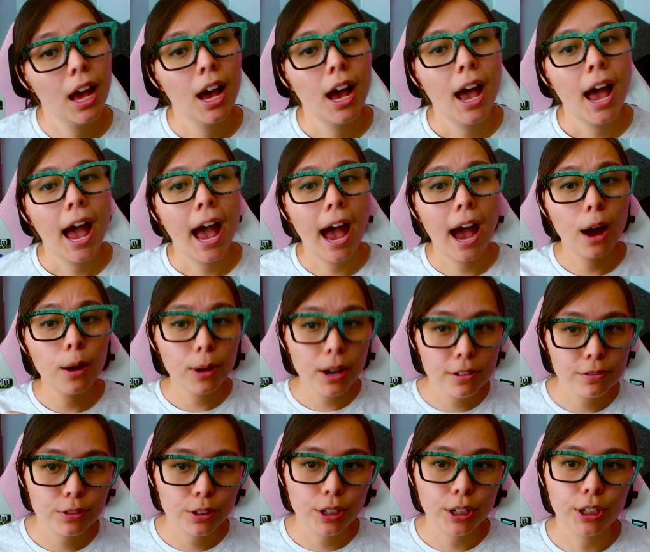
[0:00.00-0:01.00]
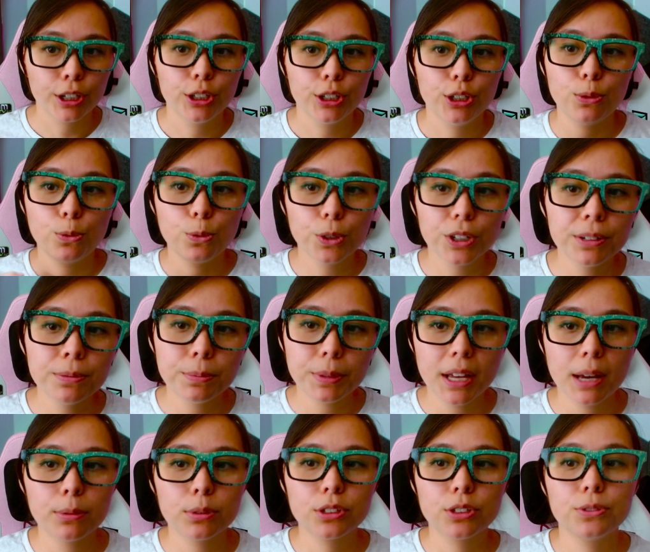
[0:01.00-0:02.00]
However, you wouldn't be
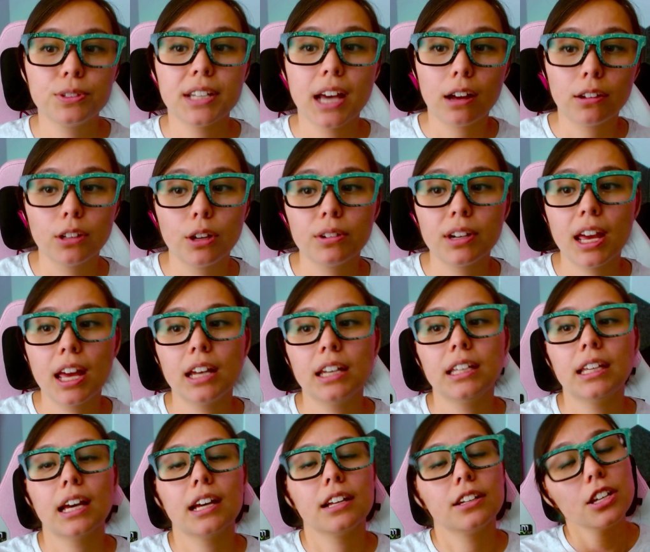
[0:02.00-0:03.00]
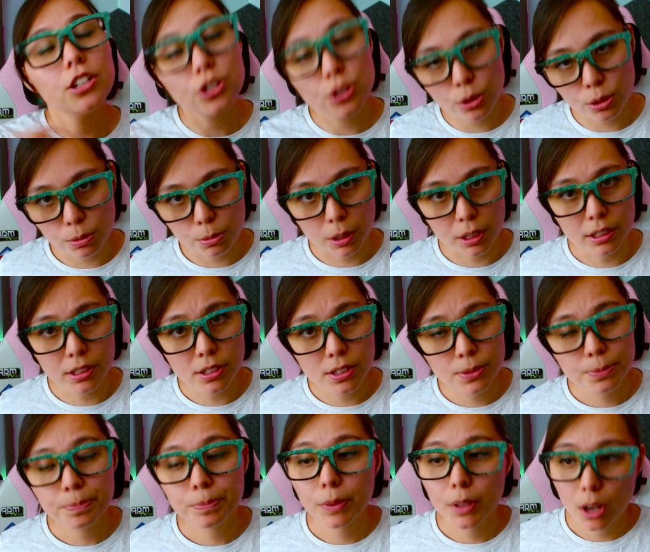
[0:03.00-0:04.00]
able to download any additional
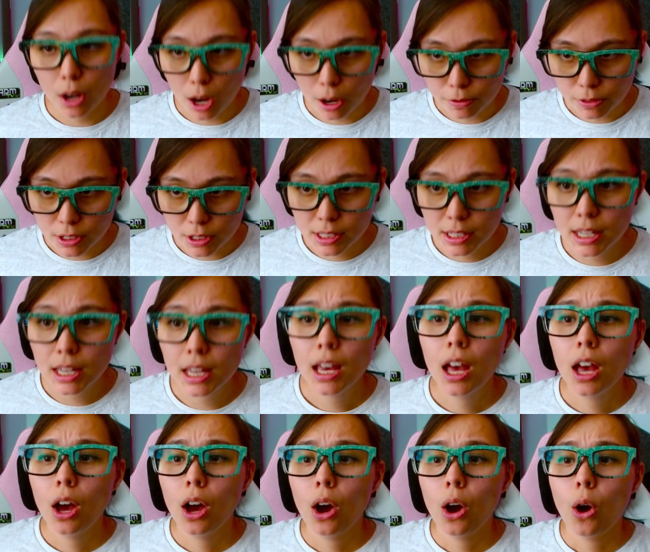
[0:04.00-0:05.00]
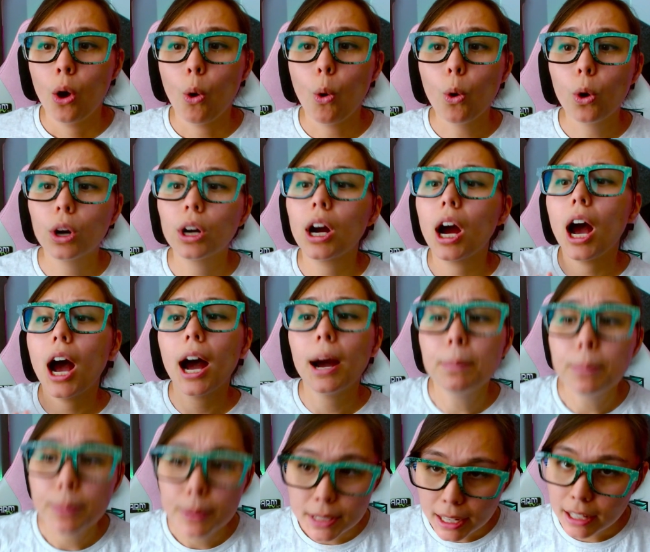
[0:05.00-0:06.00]
ones, obviously, or
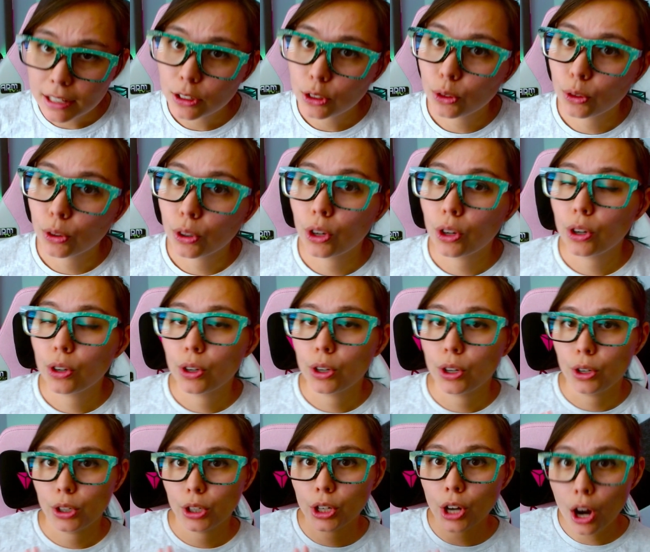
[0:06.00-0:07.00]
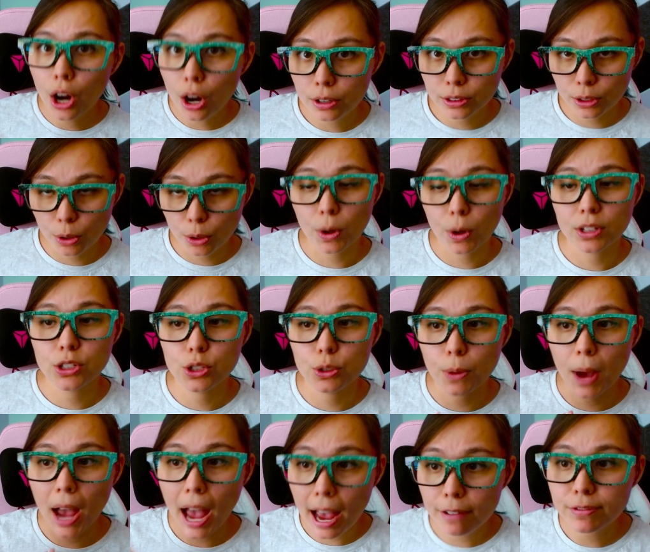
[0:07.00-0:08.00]
update the ones you
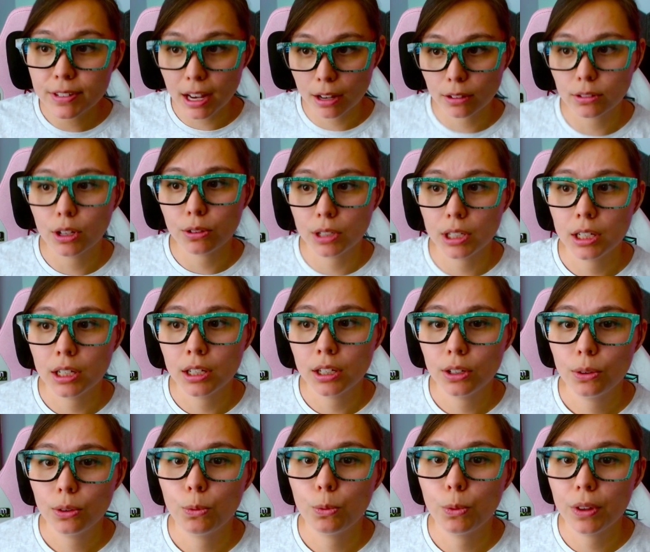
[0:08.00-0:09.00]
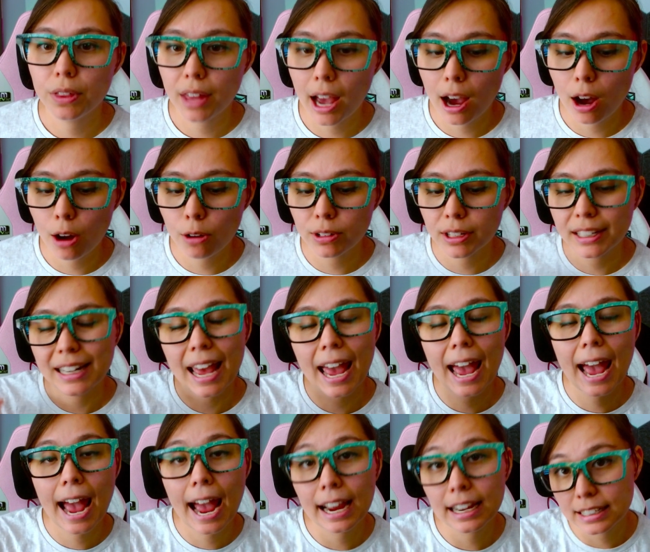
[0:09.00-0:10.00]
have downloaded without an
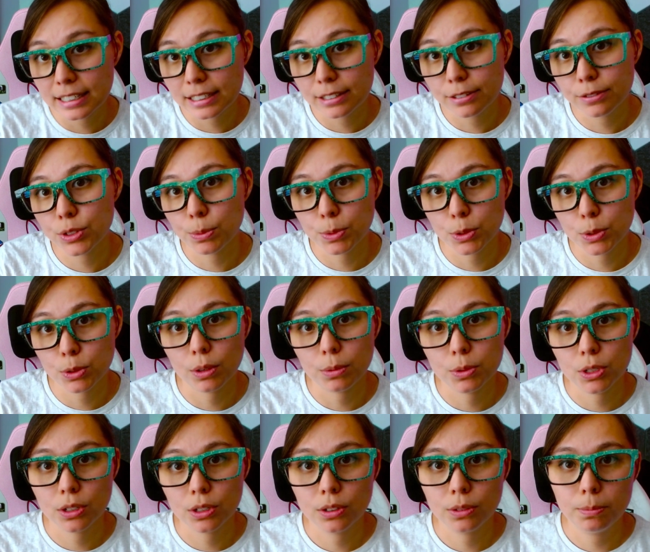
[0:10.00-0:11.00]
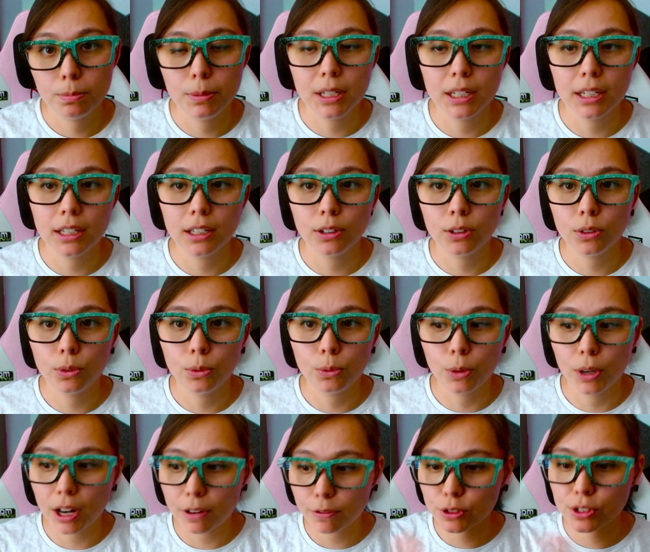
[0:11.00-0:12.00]
active subscription, meaning
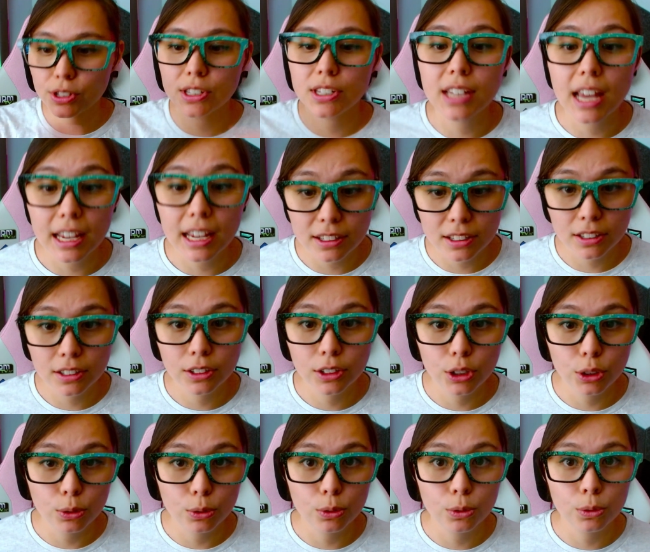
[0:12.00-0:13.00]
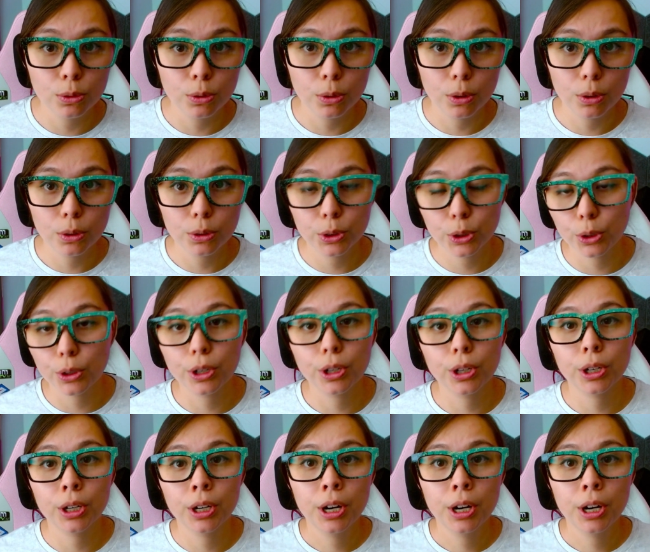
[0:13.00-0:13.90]
whatever state your